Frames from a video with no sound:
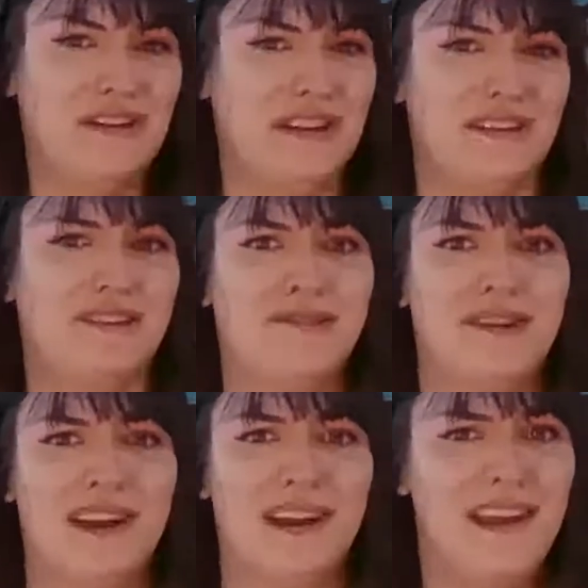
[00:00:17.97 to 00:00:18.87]

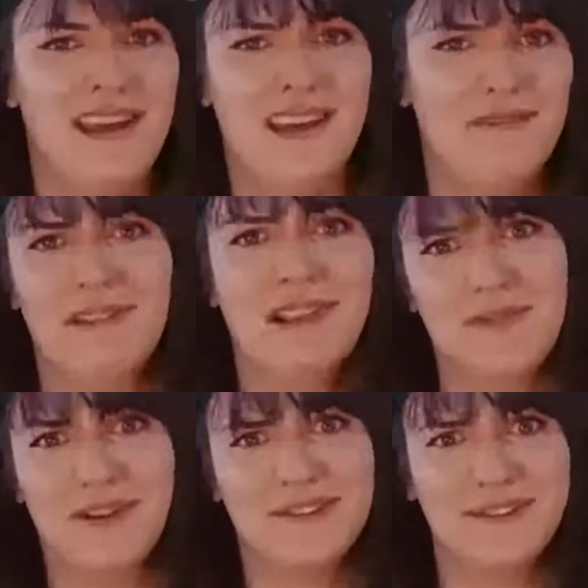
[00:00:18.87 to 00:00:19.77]
history. We love a
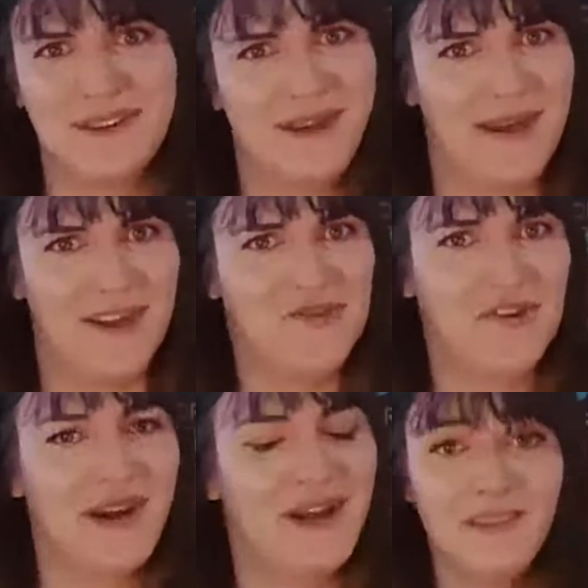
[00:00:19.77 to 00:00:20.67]
good
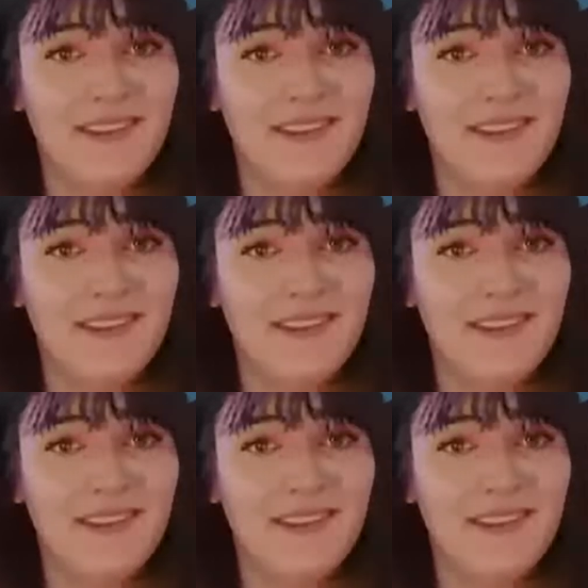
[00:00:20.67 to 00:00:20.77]
documentary.